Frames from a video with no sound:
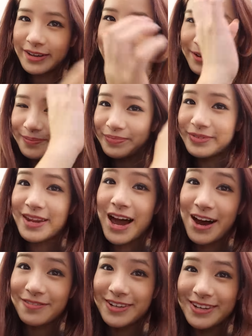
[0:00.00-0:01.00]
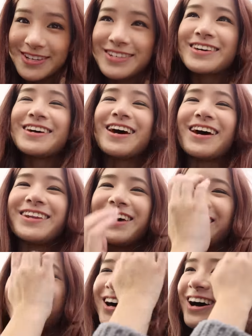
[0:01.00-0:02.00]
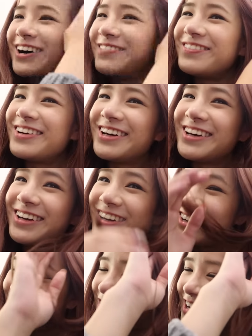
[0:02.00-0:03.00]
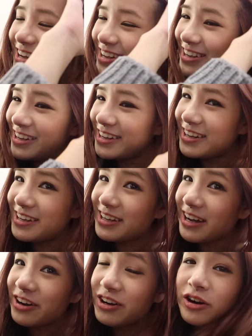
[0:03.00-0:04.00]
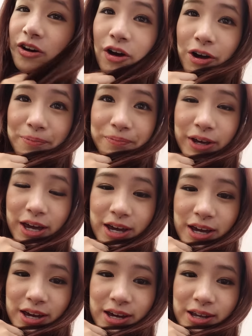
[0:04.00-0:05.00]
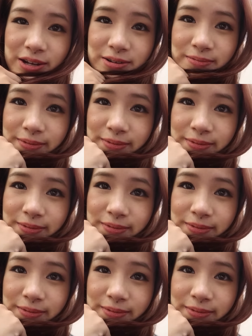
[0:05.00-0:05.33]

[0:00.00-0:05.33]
after this and then um, we are gonna go home and